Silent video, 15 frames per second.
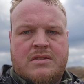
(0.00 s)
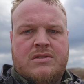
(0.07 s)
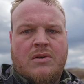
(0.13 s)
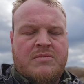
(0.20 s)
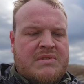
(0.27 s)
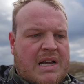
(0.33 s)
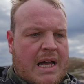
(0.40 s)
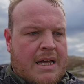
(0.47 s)

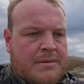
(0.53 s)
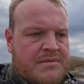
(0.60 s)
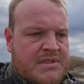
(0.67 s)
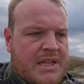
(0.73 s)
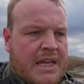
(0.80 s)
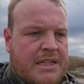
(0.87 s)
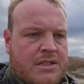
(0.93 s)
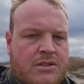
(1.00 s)

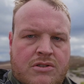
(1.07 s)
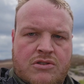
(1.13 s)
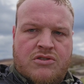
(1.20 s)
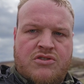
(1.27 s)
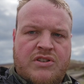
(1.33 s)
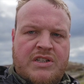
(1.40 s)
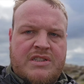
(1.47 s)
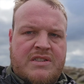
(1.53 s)
Sometimes nature
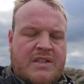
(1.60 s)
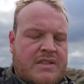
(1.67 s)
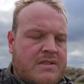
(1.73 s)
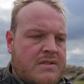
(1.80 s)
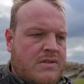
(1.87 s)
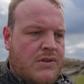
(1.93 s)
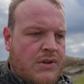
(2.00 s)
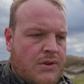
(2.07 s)
just treats
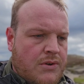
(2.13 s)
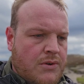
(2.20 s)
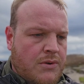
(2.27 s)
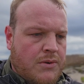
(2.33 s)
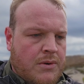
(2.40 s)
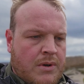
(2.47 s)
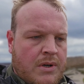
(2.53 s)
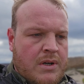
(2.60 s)
us
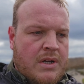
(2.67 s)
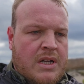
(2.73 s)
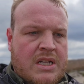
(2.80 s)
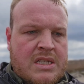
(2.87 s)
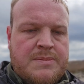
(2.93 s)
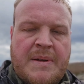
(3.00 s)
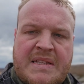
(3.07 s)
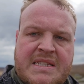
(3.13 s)
to
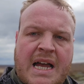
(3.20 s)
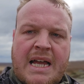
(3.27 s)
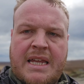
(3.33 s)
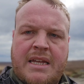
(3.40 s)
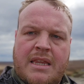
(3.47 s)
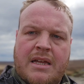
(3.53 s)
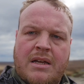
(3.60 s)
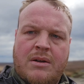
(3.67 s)

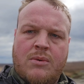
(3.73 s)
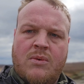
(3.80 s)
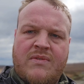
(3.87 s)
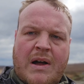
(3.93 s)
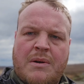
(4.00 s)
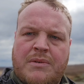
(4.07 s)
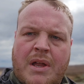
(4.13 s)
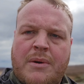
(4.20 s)
spectacular
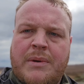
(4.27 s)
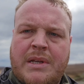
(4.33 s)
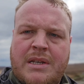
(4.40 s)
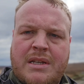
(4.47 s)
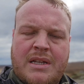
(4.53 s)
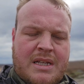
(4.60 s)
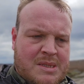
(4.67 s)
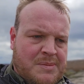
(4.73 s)
without
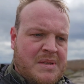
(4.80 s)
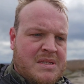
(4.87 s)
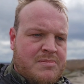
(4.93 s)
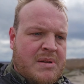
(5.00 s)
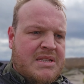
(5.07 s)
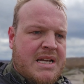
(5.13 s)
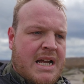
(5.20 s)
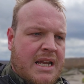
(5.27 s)
knowing it's been
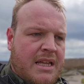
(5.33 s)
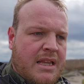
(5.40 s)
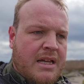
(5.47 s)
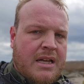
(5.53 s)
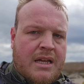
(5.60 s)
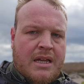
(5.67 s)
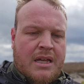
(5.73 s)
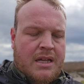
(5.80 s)
spectacular.
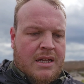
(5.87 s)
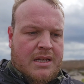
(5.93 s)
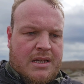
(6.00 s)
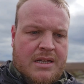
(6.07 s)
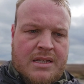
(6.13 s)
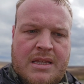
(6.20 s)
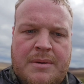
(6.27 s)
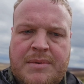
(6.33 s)

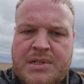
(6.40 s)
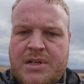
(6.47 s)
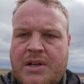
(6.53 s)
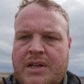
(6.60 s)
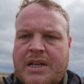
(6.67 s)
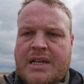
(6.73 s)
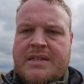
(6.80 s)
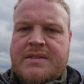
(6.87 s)
Let me
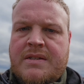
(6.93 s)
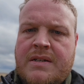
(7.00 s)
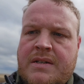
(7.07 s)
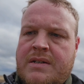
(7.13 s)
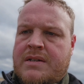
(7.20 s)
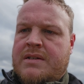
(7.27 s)
show you this.